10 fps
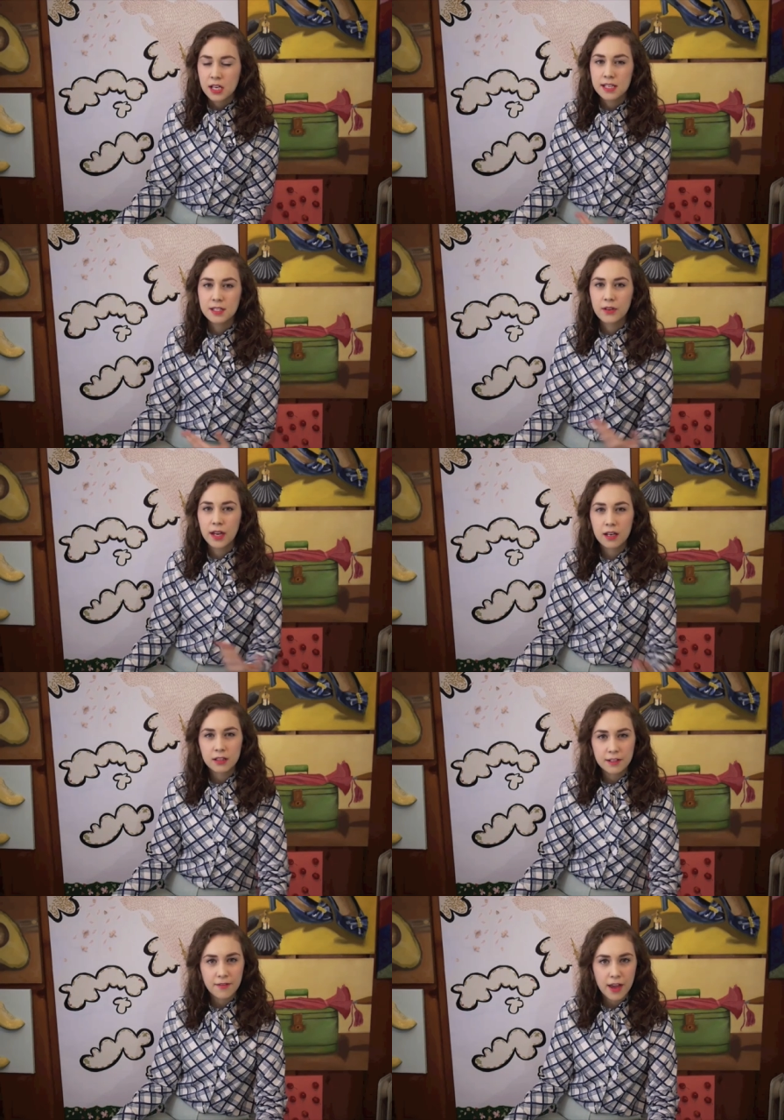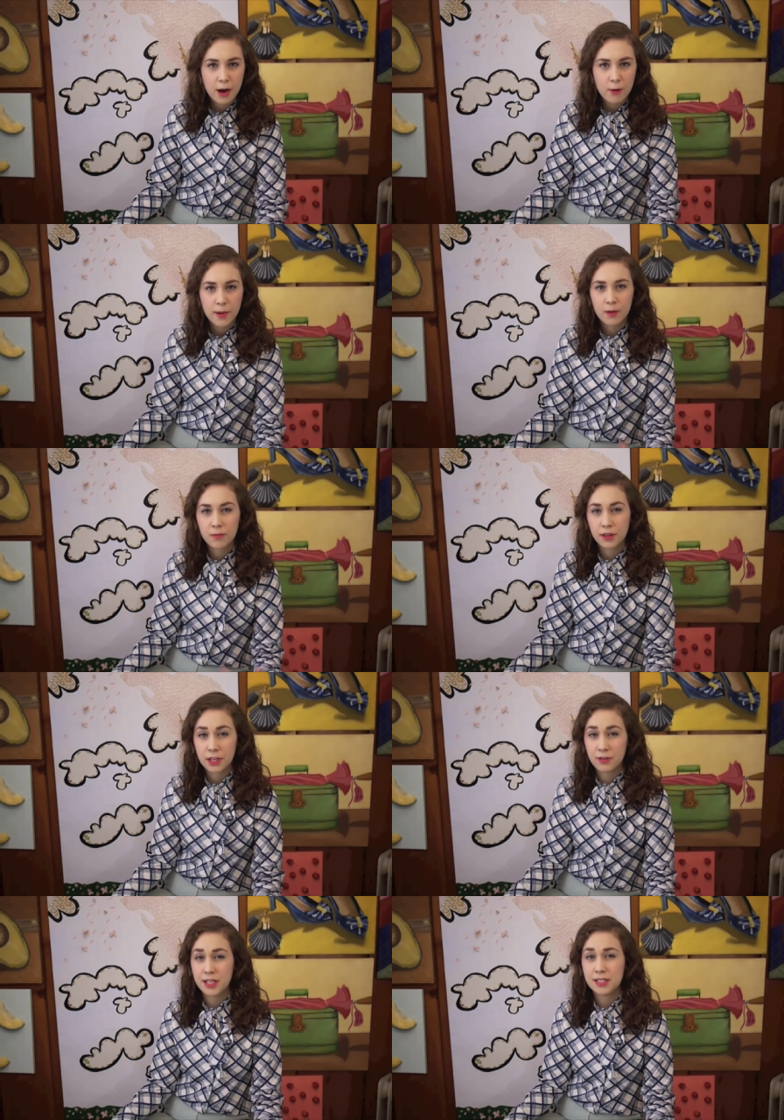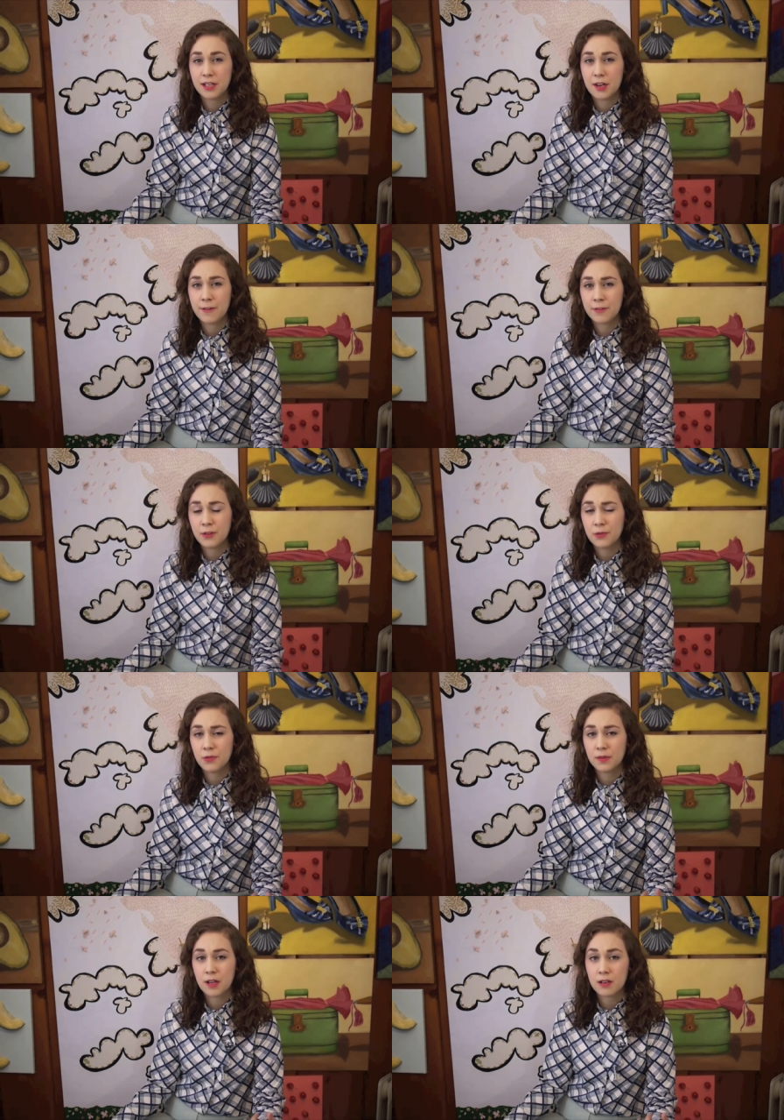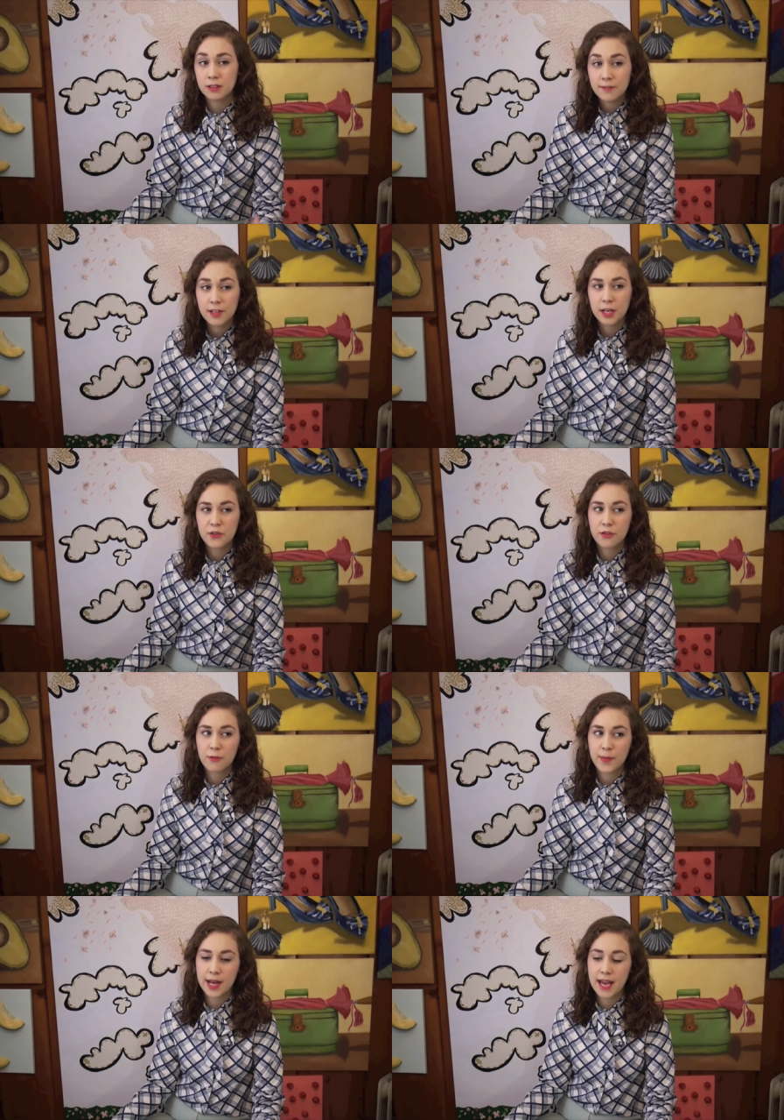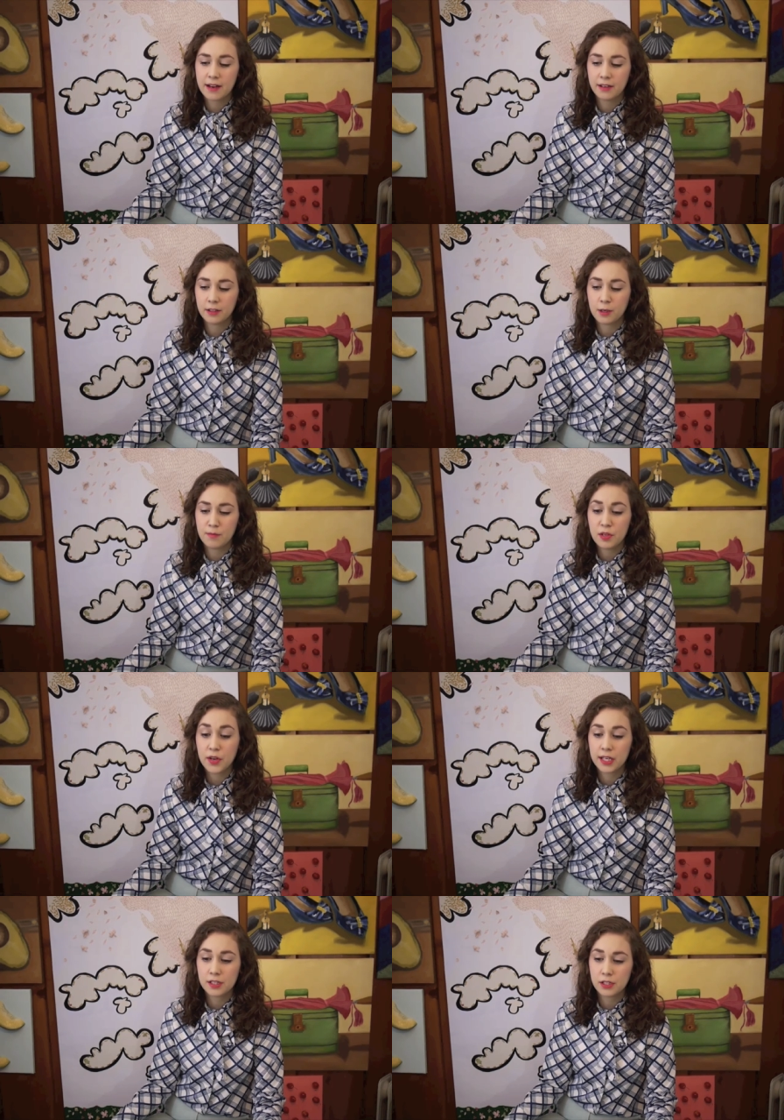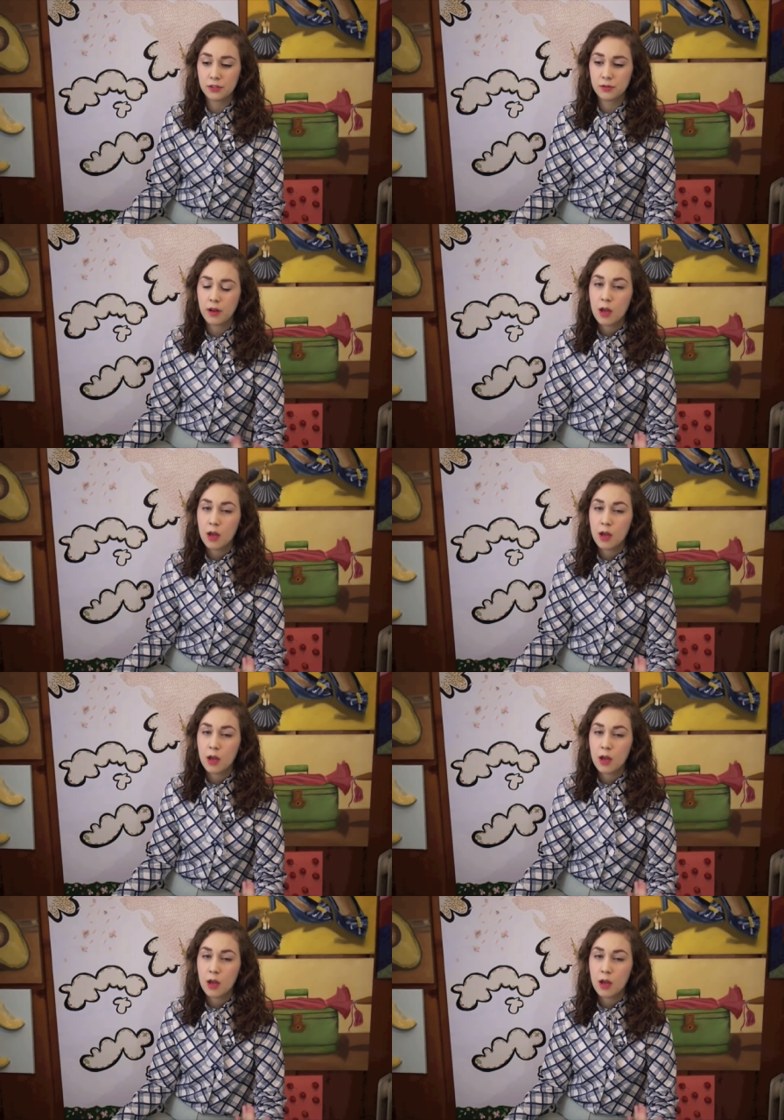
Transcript: It's okay to live there, but really you need to know if you are living in northern Manhattan and commuting to